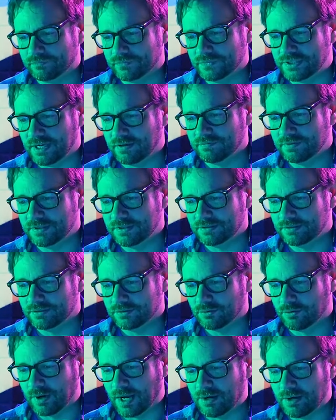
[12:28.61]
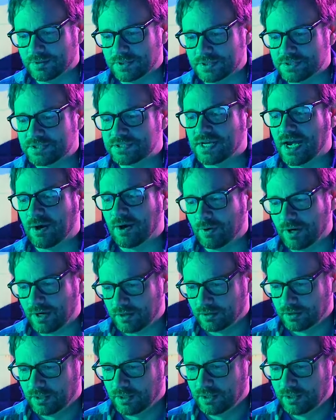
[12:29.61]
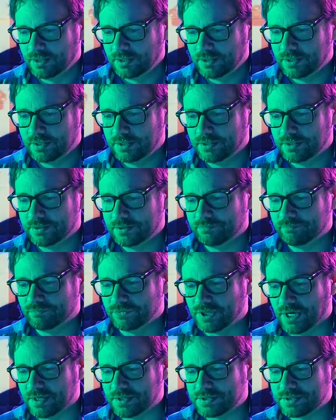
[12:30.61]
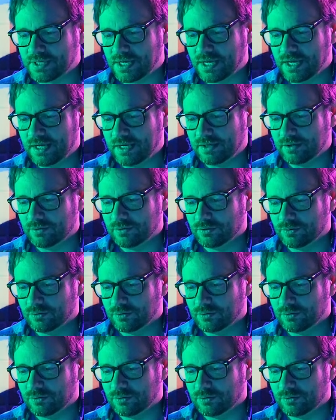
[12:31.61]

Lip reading: Devon Ground is Sawa, does a